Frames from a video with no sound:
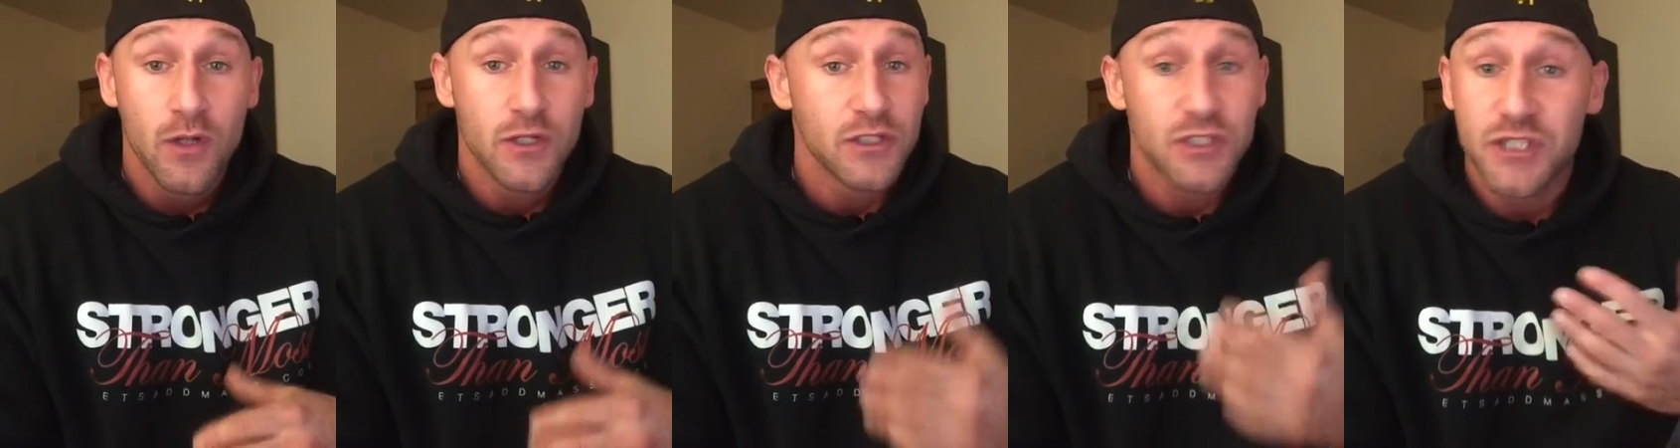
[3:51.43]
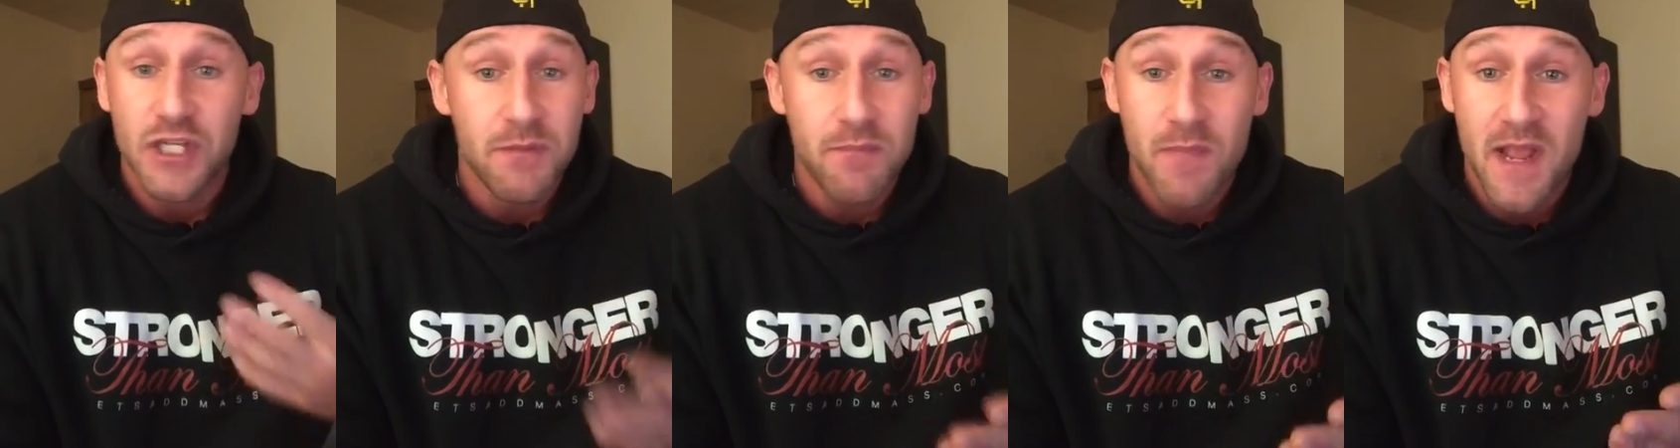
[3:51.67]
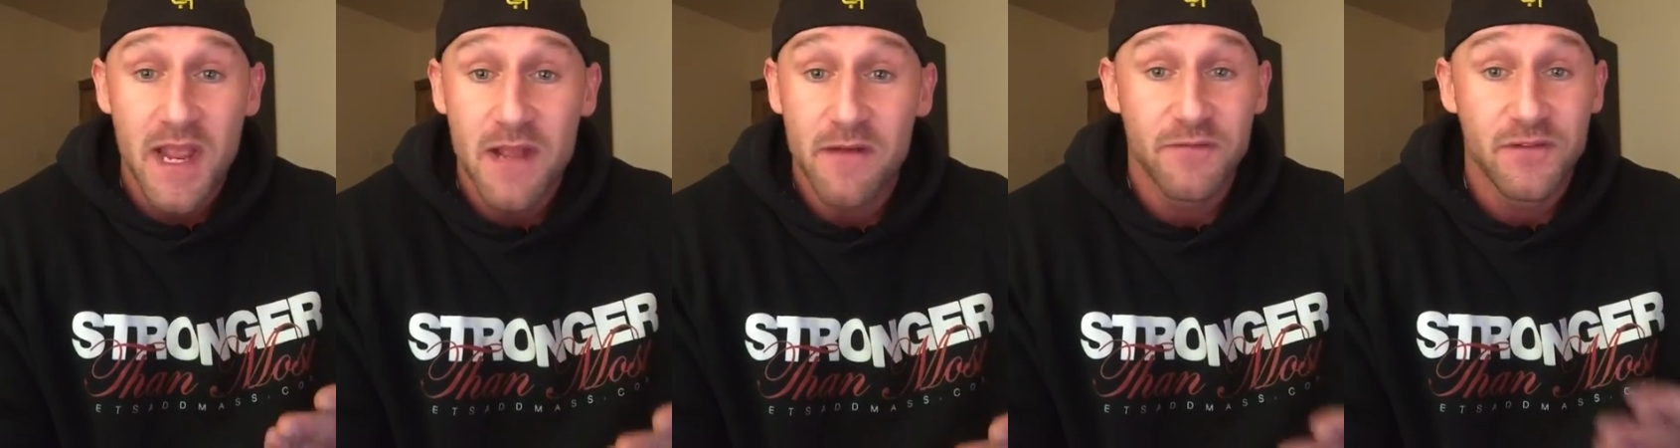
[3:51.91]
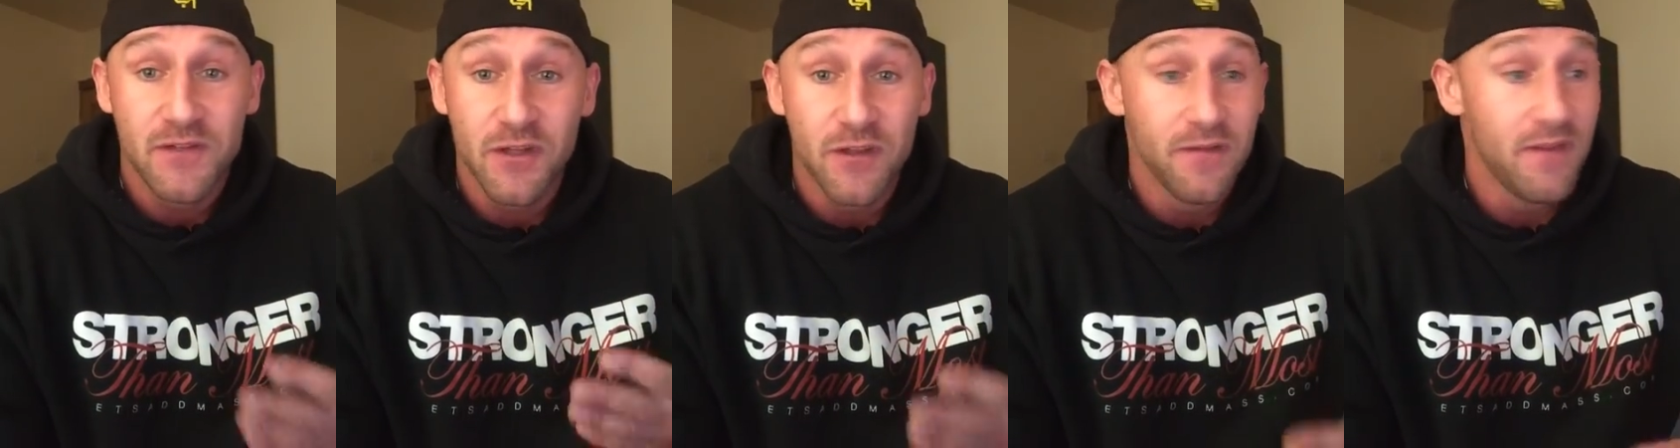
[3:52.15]
She may
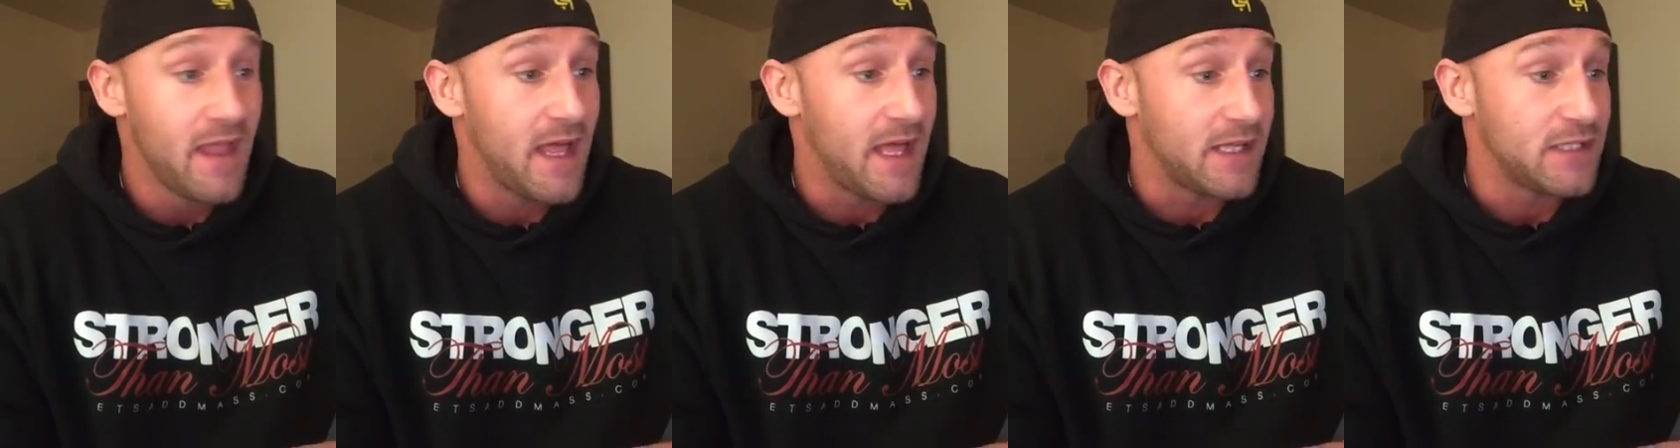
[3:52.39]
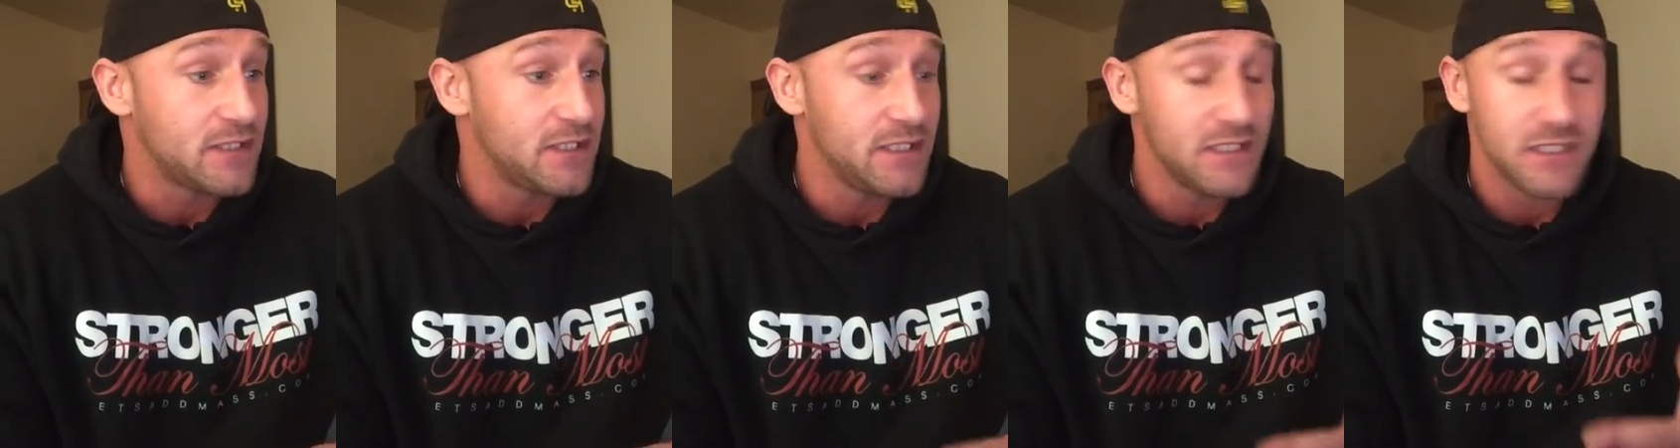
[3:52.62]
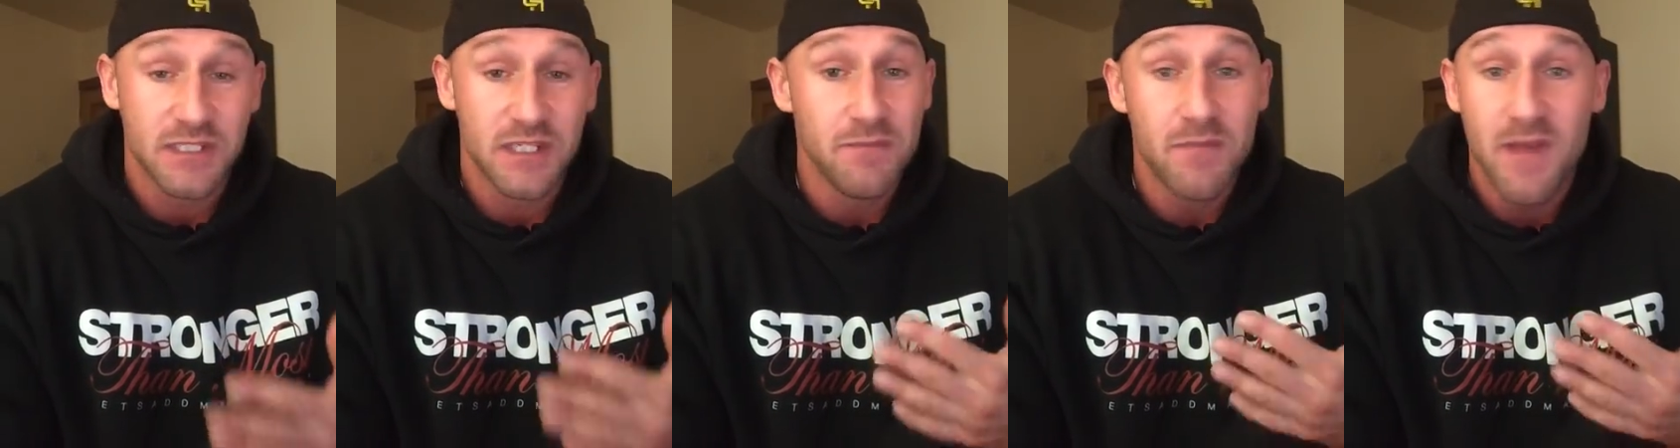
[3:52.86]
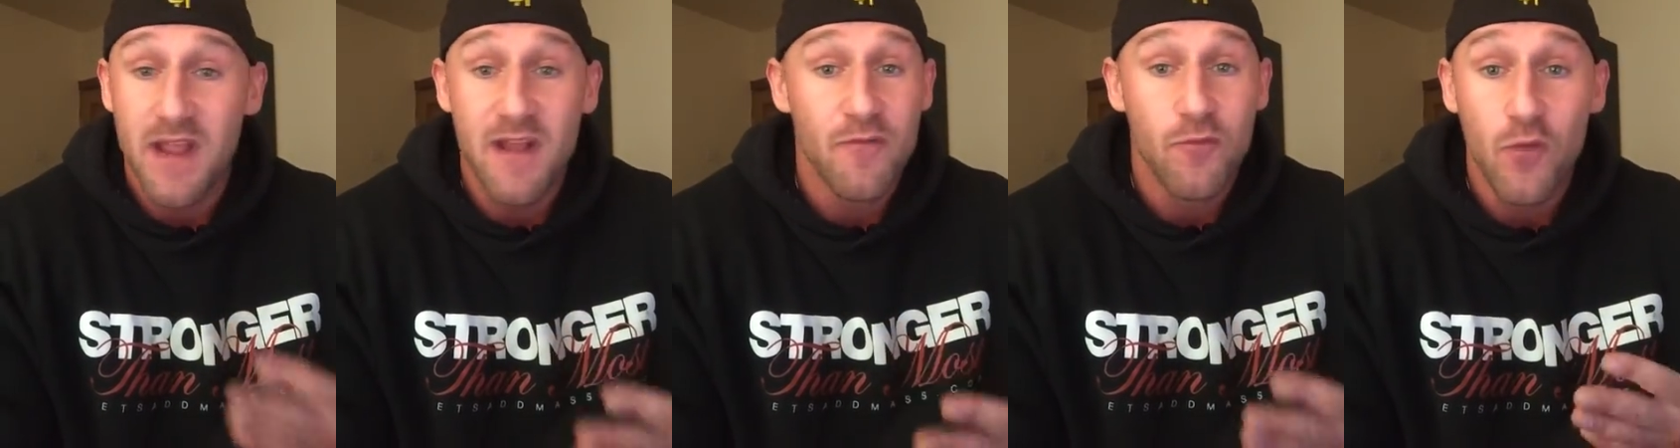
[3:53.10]
have done that. She
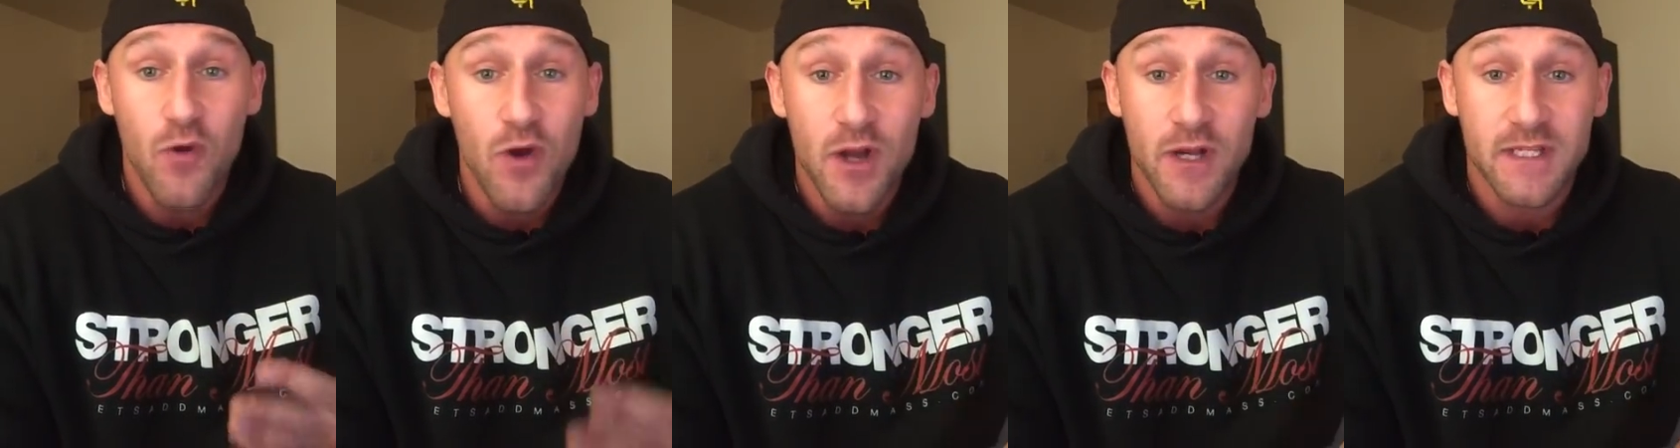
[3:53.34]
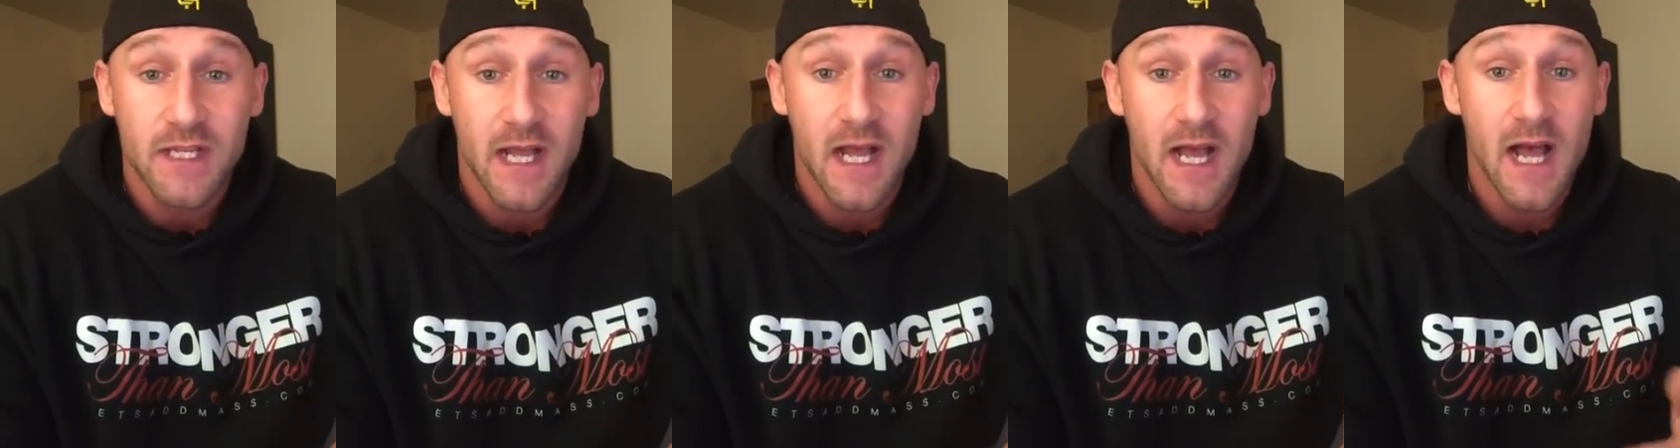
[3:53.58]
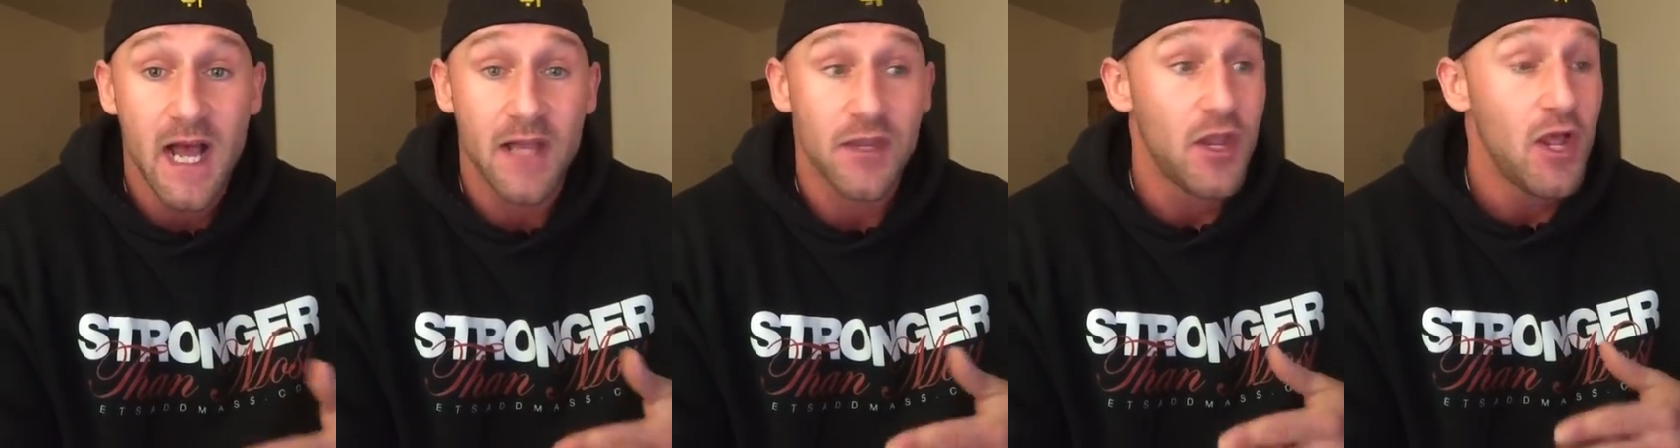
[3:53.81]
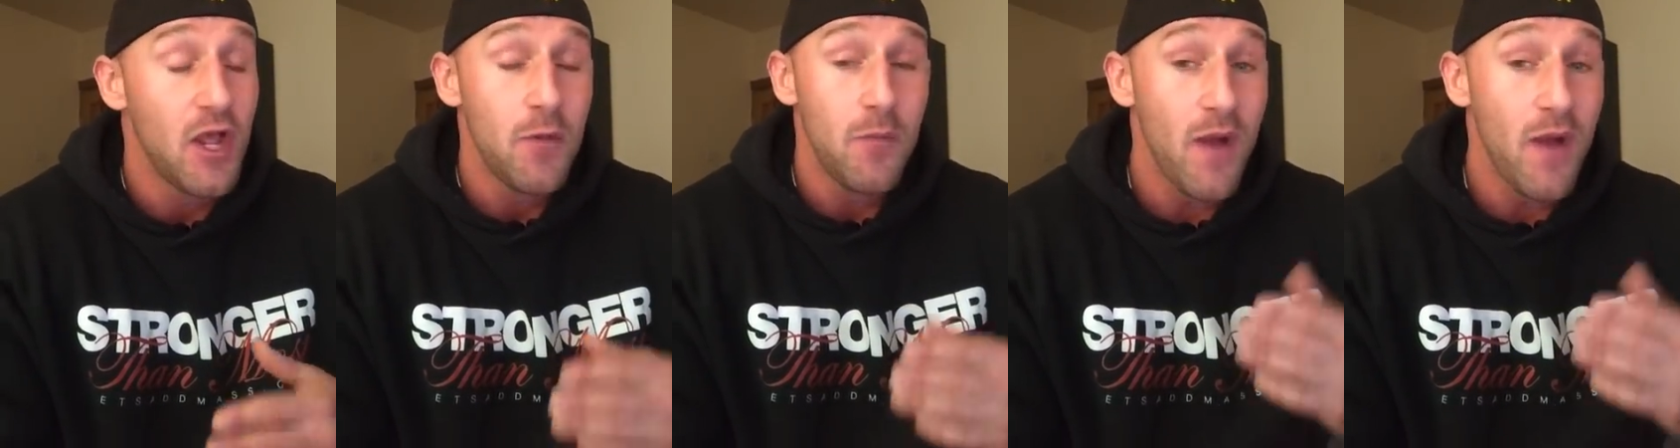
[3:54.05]
may have worked hard,